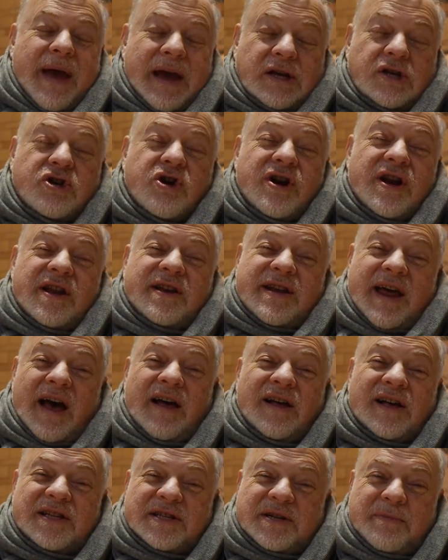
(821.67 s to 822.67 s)
make sure to
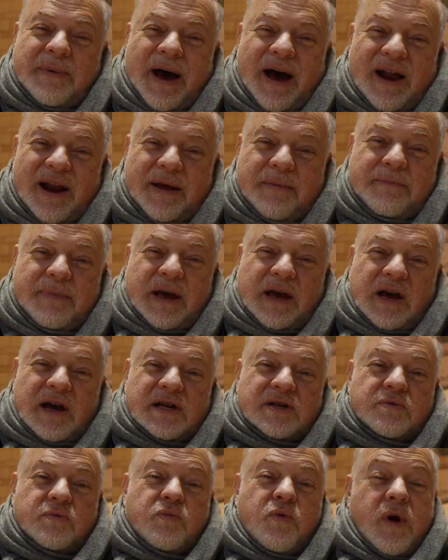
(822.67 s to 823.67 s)
tell us about it
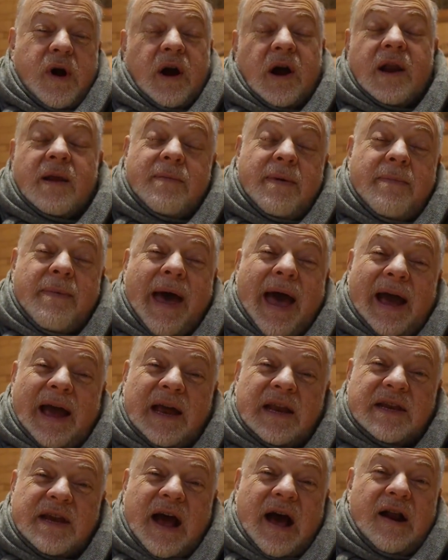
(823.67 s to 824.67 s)
because we're going to be
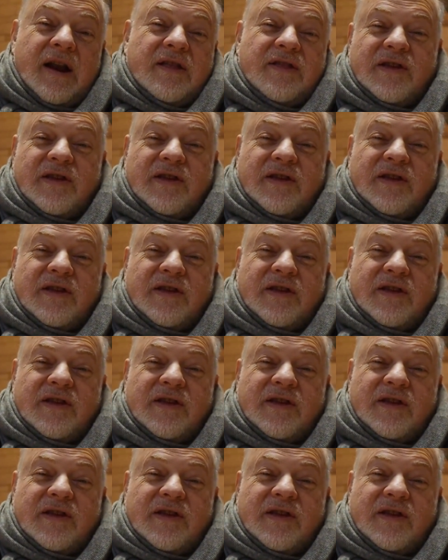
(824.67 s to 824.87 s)
back in town,